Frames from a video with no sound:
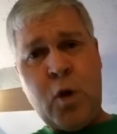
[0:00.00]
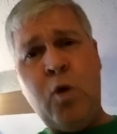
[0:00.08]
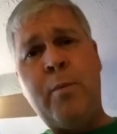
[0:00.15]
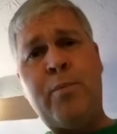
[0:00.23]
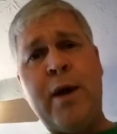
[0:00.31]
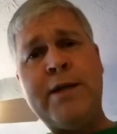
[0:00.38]

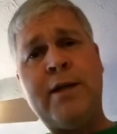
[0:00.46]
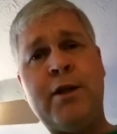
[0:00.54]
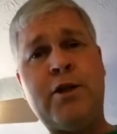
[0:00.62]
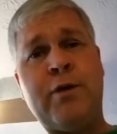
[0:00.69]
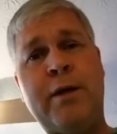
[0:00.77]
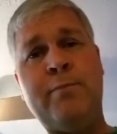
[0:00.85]
on
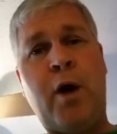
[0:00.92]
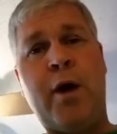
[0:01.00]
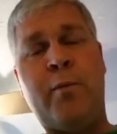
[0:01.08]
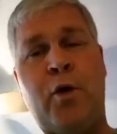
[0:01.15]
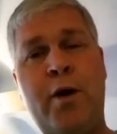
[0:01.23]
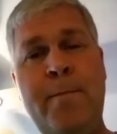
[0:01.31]
President Street in
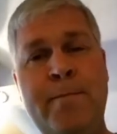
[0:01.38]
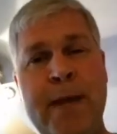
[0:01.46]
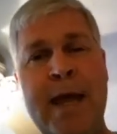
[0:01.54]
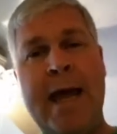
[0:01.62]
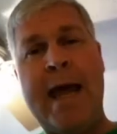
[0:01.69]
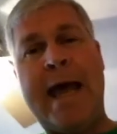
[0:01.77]
Baltimore,
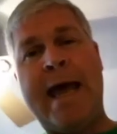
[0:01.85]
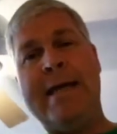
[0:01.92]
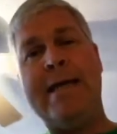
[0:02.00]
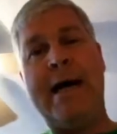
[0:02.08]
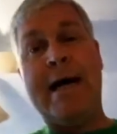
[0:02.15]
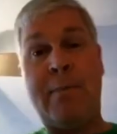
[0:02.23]

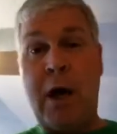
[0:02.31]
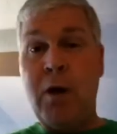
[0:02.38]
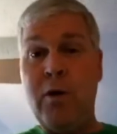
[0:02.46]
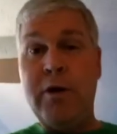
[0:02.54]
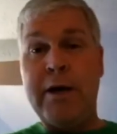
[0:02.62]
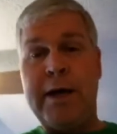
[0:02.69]
and I
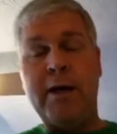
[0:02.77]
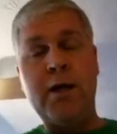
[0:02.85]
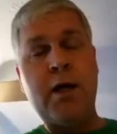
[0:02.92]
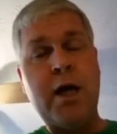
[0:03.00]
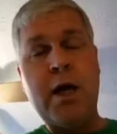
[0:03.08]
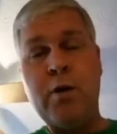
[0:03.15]
ordered it.
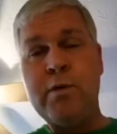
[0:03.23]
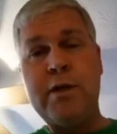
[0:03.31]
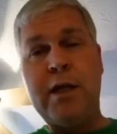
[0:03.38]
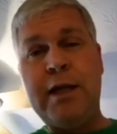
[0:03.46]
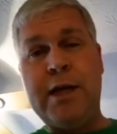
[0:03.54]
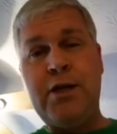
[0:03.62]
It was
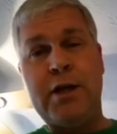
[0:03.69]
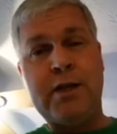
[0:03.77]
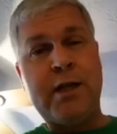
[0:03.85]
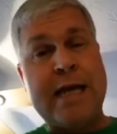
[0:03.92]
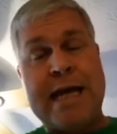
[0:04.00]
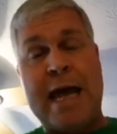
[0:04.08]

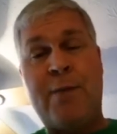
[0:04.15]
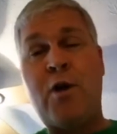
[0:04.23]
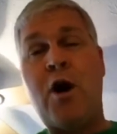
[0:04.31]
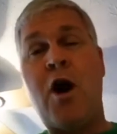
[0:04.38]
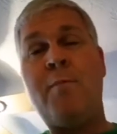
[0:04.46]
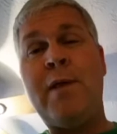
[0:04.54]
delicious. It came
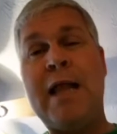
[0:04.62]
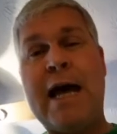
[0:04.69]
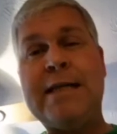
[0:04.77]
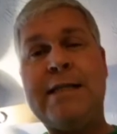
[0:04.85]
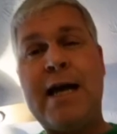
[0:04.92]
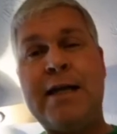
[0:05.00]
with
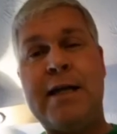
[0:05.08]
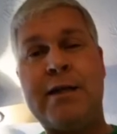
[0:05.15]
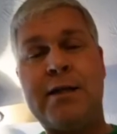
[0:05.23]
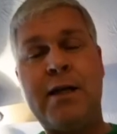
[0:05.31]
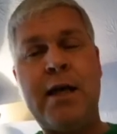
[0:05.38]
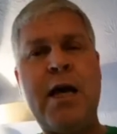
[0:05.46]
caramelized
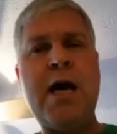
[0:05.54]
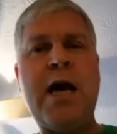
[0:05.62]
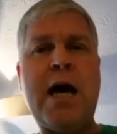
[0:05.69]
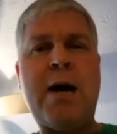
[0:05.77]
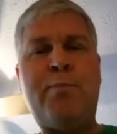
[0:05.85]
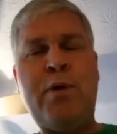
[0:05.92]
onions.
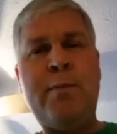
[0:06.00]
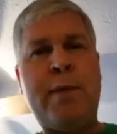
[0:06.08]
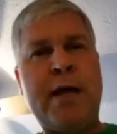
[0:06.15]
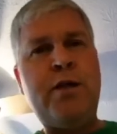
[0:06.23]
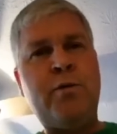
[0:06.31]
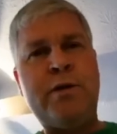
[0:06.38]
Pretty
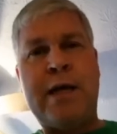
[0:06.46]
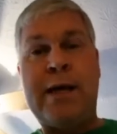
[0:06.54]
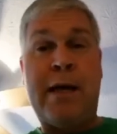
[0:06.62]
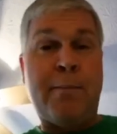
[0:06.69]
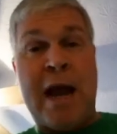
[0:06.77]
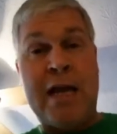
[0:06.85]
much it was
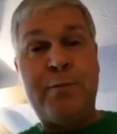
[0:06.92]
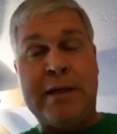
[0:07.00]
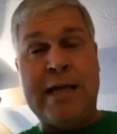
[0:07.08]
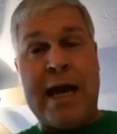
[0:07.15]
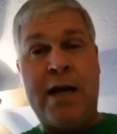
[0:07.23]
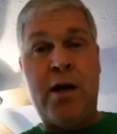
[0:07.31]
like a mashed
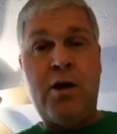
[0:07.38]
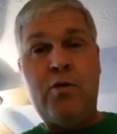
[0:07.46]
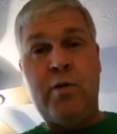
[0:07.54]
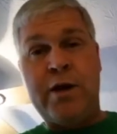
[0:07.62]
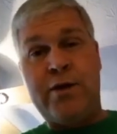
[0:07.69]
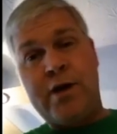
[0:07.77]
potato
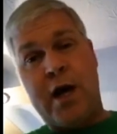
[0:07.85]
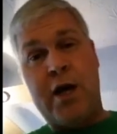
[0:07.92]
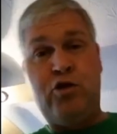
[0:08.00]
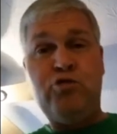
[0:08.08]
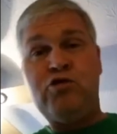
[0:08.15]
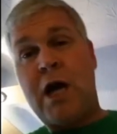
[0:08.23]
with
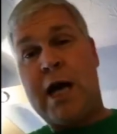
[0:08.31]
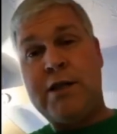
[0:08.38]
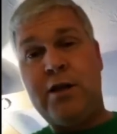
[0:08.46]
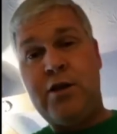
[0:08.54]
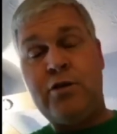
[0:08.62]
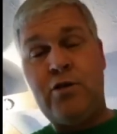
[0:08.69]
2
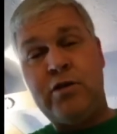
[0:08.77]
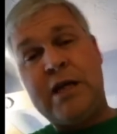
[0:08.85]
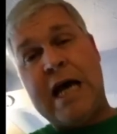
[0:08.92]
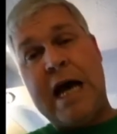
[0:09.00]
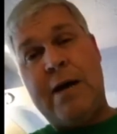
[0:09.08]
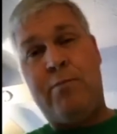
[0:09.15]
sausages on
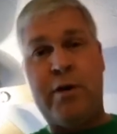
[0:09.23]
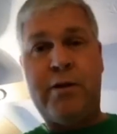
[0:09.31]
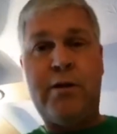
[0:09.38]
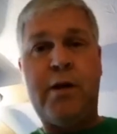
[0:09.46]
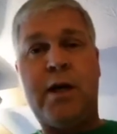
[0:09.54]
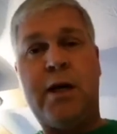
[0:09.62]
top,
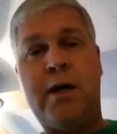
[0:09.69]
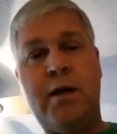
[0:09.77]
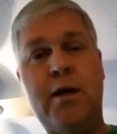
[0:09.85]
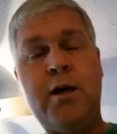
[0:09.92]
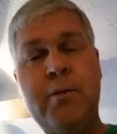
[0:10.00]
with the